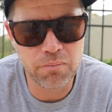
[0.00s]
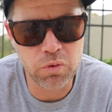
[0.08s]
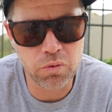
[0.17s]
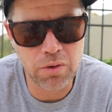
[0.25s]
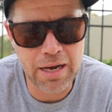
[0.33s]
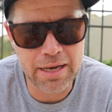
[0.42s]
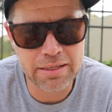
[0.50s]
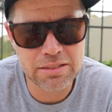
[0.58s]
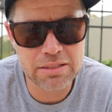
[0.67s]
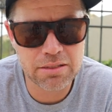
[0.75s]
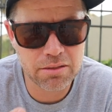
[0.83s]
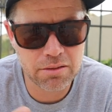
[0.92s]
moon
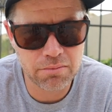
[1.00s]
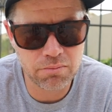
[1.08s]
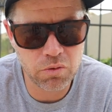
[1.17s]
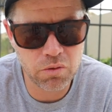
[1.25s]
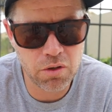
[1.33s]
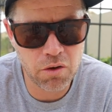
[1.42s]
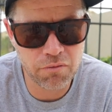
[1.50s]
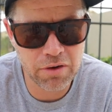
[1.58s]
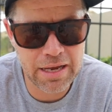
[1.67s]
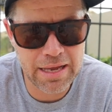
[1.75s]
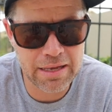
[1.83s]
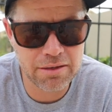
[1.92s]
rise, moon
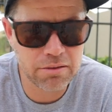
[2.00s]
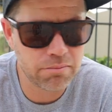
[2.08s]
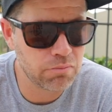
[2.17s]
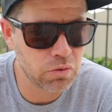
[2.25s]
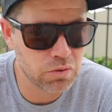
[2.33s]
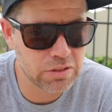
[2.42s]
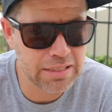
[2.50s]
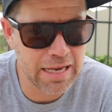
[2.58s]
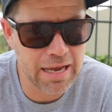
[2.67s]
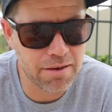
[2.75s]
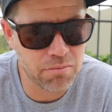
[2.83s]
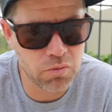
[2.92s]
overhead, moon set,